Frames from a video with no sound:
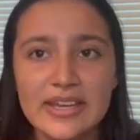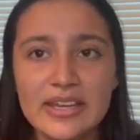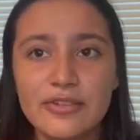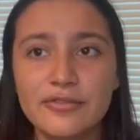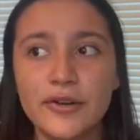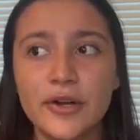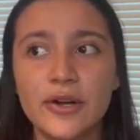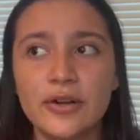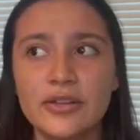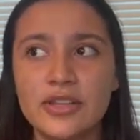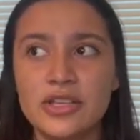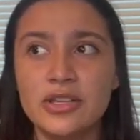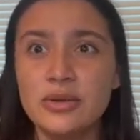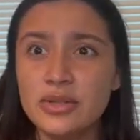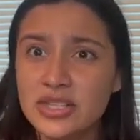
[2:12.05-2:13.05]
For the
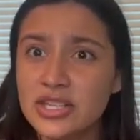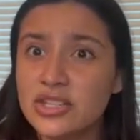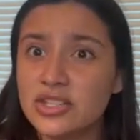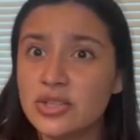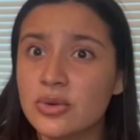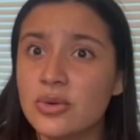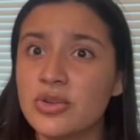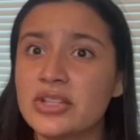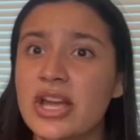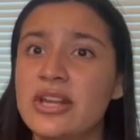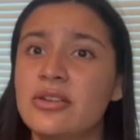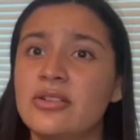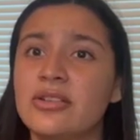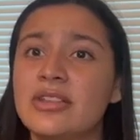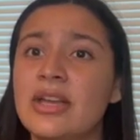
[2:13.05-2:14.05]
UC schools, I
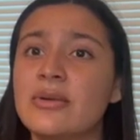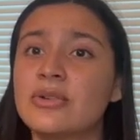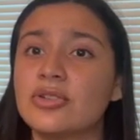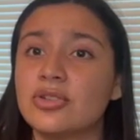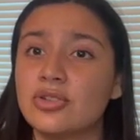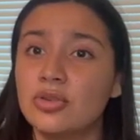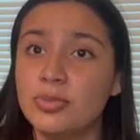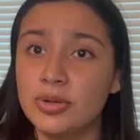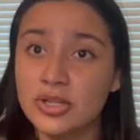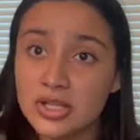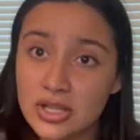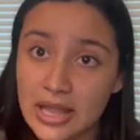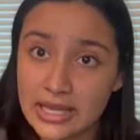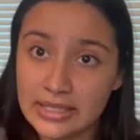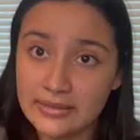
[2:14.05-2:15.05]
know that they were super
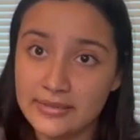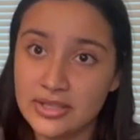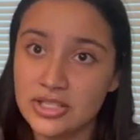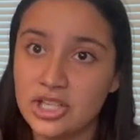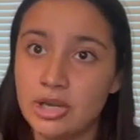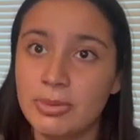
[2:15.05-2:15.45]
selective this year.